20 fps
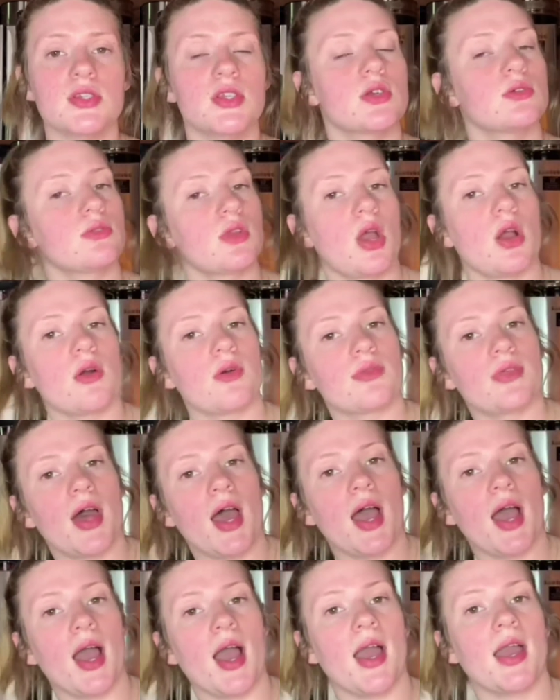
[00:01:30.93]
you know
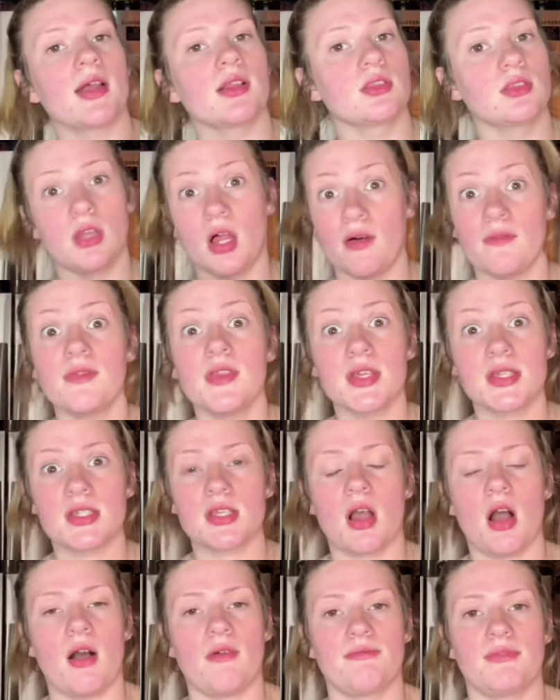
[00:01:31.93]
that I love this
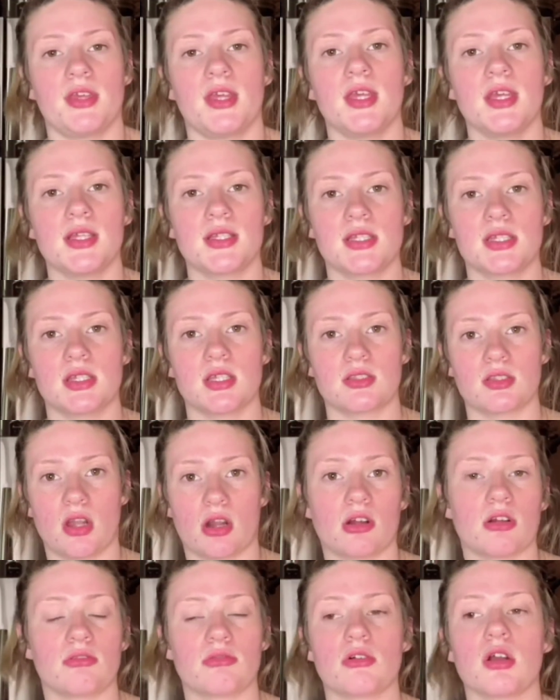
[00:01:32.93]
coffee. It's the
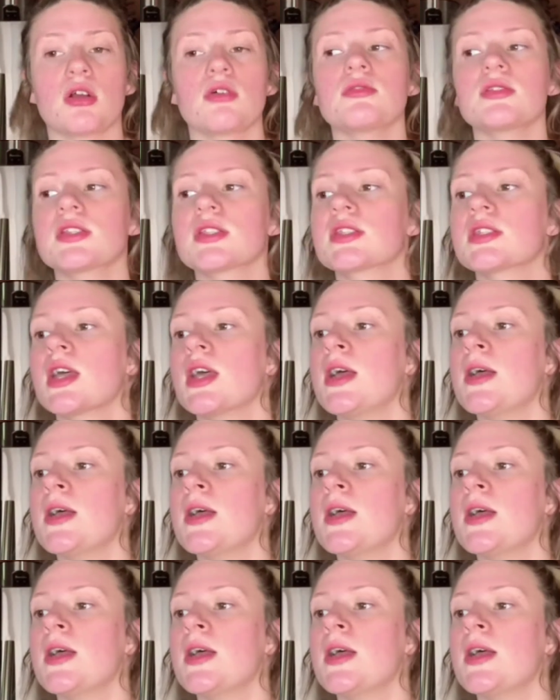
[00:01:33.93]
dark roast,